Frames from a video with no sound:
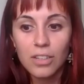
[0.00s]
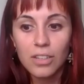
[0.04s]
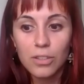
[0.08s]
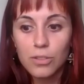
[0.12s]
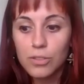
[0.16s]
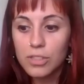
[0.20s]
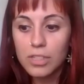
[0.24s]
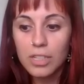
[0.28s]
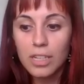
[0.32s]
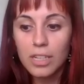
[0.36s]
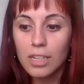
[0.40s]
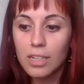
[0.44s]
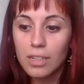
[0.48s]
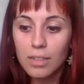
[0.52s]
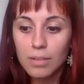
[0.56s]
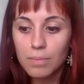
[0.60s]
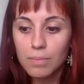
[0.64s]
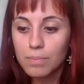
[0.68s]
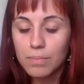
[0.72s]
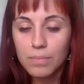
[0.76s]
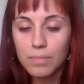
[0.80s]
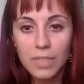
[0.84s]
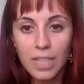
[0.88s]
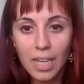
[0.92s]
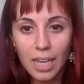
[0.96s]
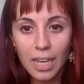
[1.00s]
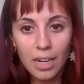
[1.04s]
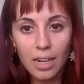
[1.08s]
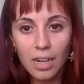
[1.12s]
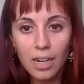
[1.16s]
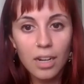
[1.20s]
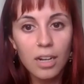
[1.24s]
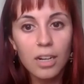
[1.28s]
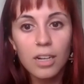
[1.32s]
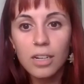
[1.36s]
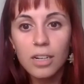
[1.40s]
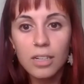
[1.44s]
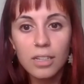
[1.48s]
you still can
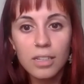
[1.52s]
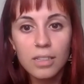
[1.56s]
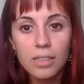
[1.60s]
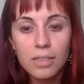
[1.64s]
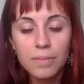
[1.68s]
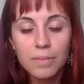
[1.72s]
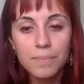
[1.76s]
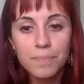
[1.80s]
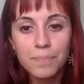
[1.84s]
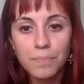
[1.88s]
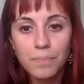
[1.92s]
learn.